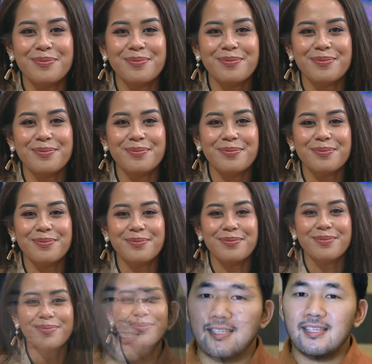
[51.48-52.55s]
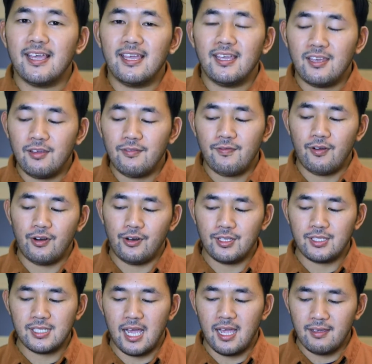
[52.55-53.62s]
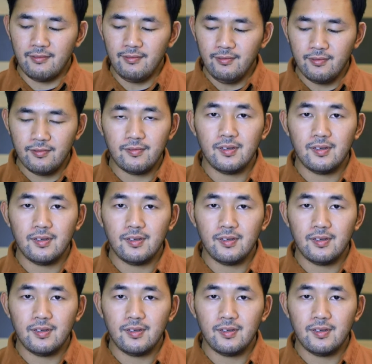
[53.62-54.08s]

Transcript: Hi Mathias, thank you for your time.